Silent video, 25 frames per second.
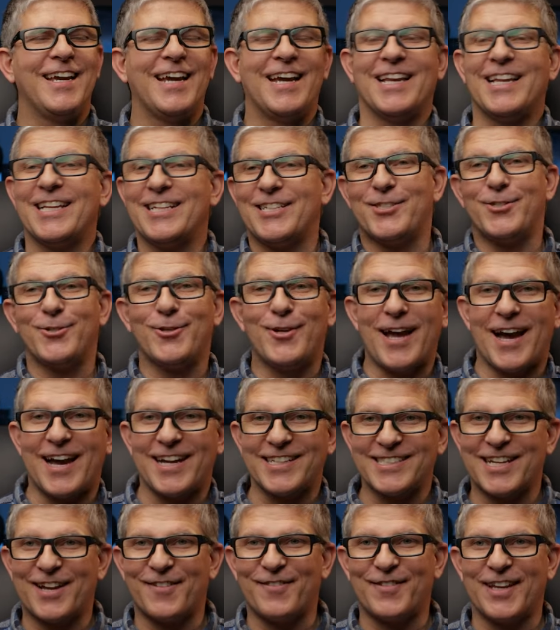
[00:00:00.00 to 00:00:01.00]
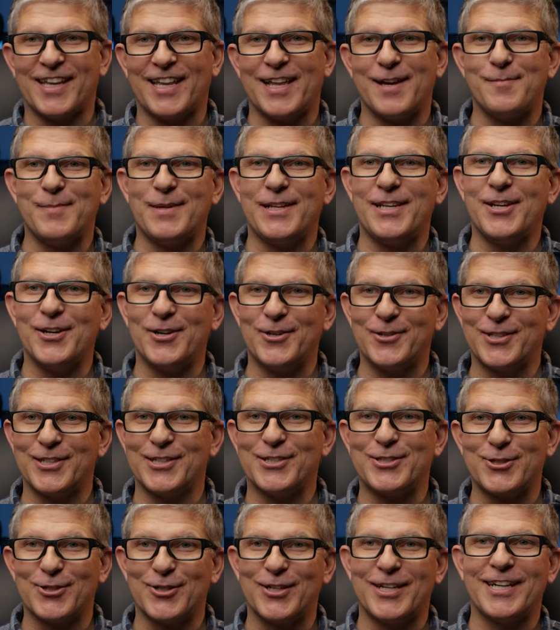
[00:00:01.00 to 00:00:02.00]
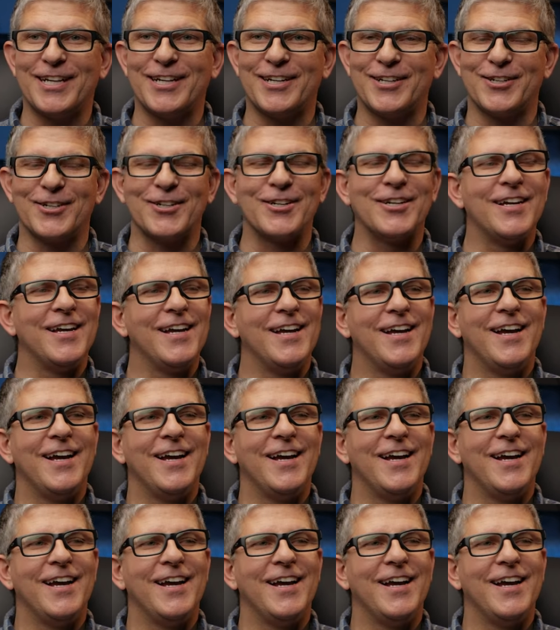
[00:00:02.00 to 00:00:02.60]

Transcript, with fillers: At least you guys haven't let me know that you're here.